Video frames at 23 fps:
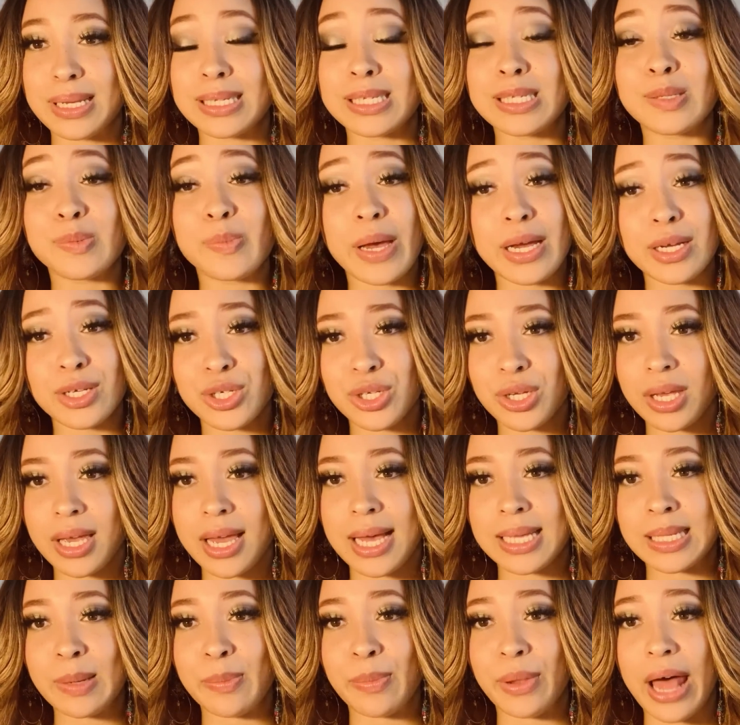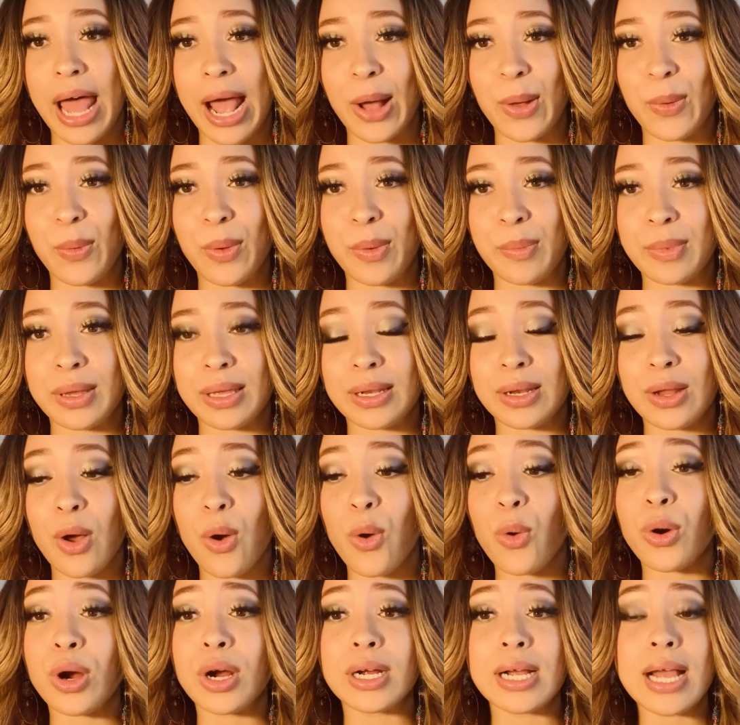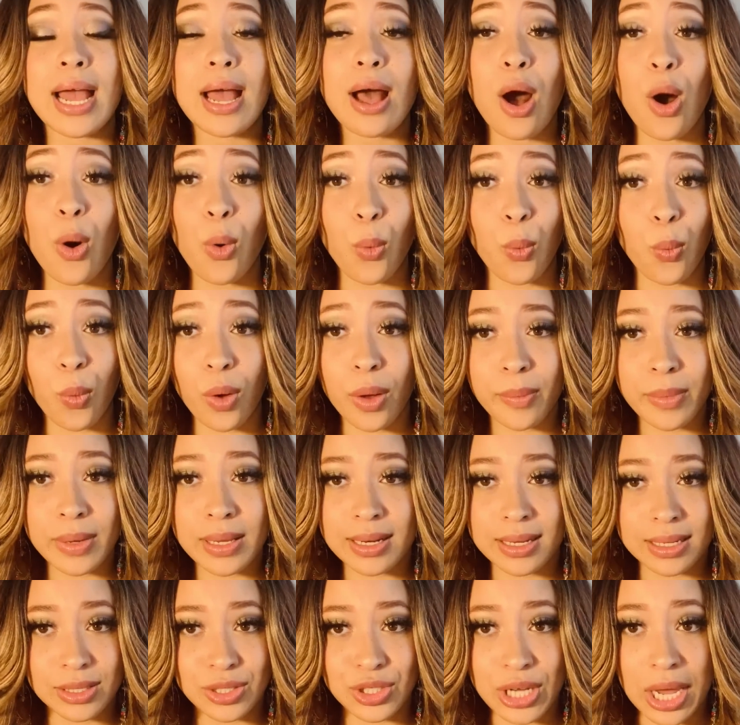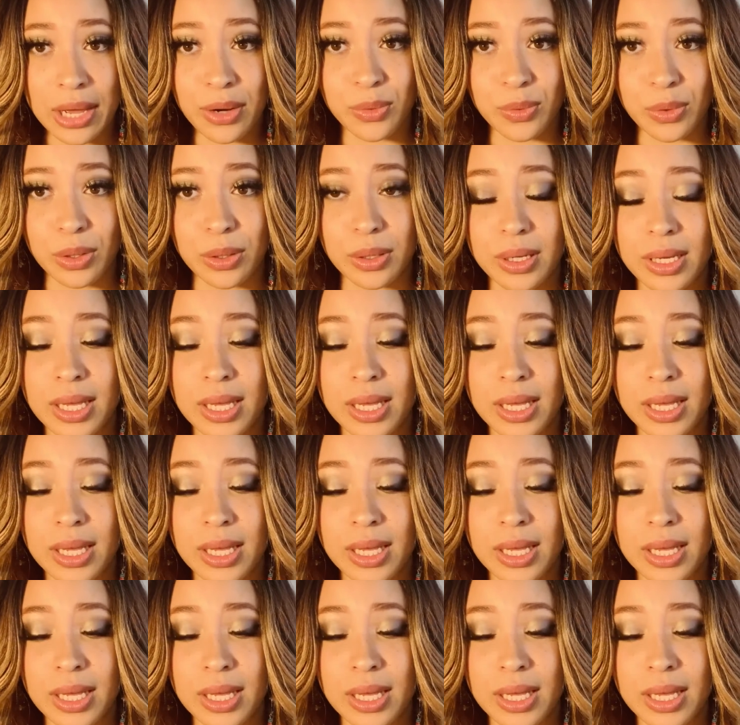especially as a Black woman or a woman in general,